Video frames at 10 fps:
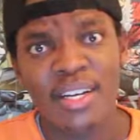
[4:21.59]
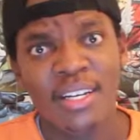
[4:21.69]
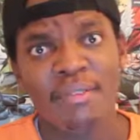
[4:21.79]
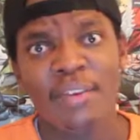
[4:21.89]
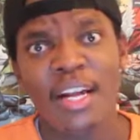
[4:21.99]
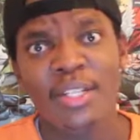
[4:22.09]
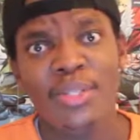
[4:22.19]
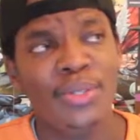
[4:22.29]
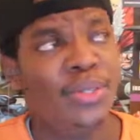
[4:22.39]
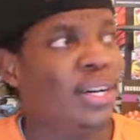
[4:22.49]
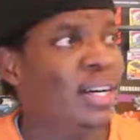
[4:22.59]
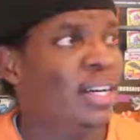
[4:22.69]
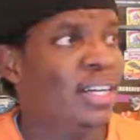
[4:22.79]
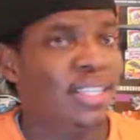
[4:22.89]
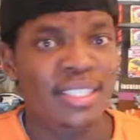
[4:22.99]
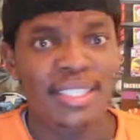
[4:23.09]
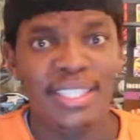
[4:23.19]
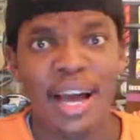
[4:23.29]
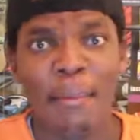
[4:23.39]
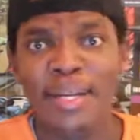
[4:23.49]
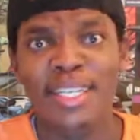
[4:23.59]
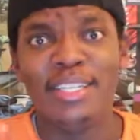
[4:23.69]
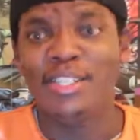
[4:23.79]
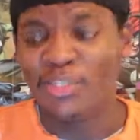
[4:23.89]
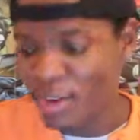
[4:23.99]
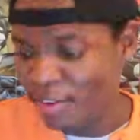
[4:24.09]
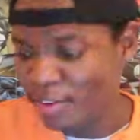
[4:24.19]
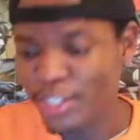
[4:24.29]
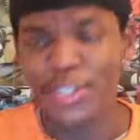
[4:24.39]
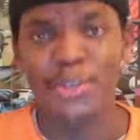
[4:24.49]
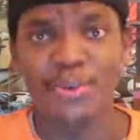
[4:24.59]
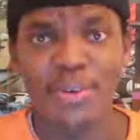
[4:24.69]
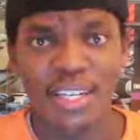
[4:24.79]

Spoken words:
the value, I mean the revenue